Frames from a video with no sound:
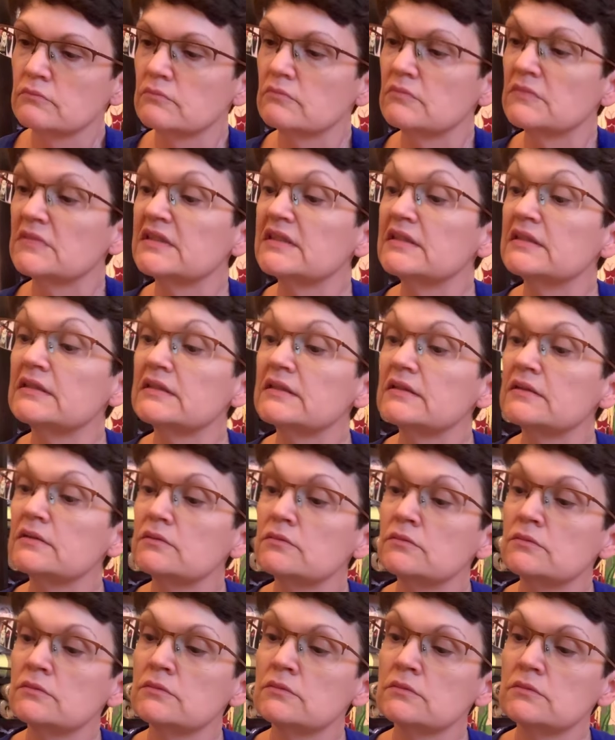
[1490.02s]
Let me get
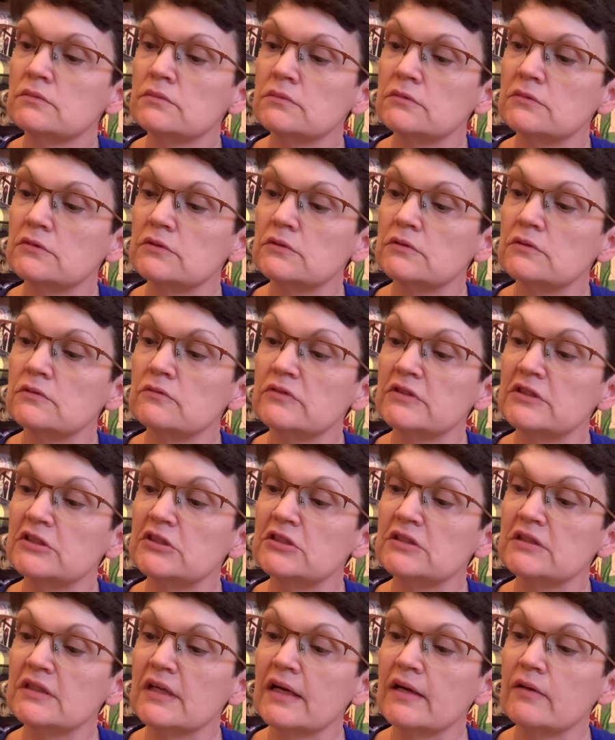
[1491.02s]
We
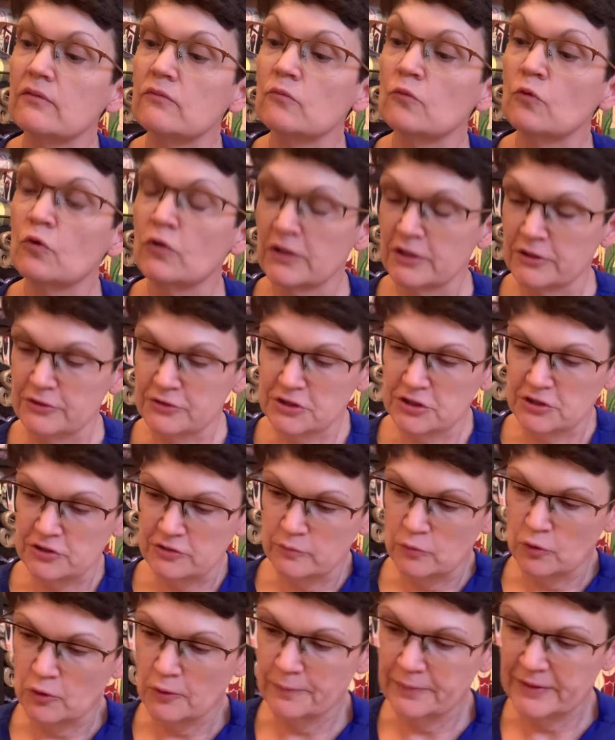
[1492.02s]
just got 1 or 2
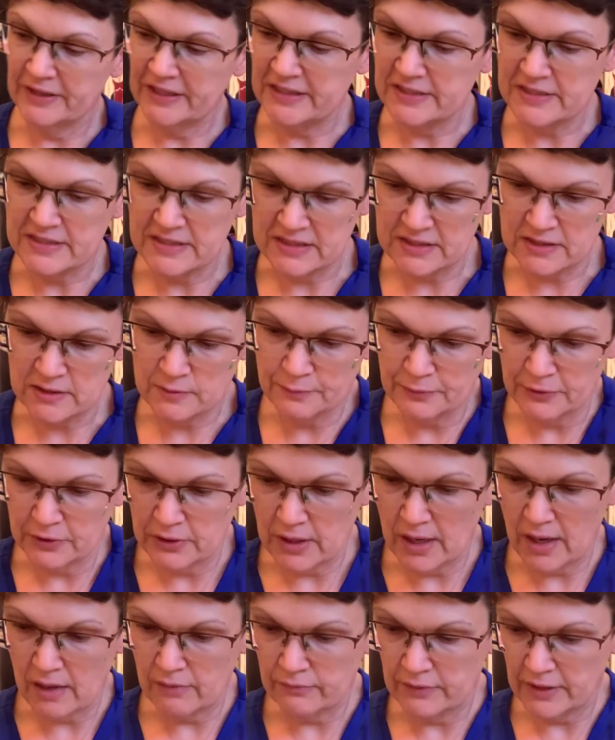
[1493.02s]
more pieces to put
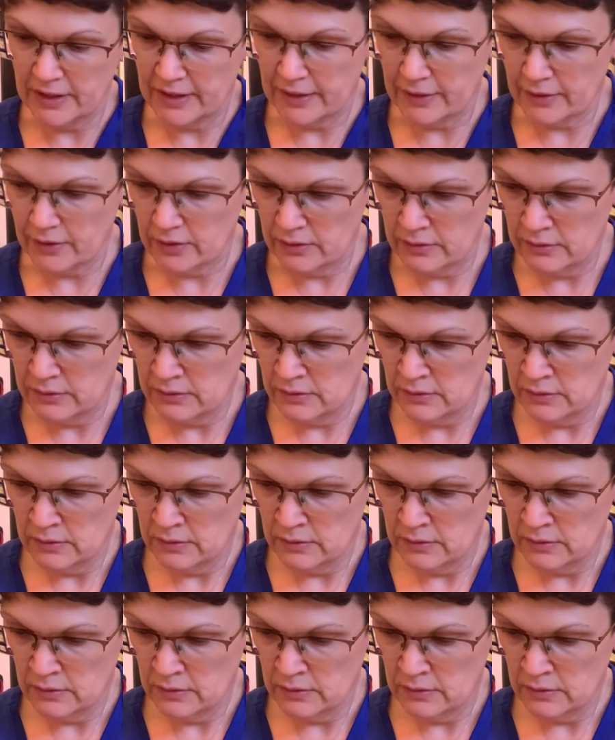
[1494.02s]
on there.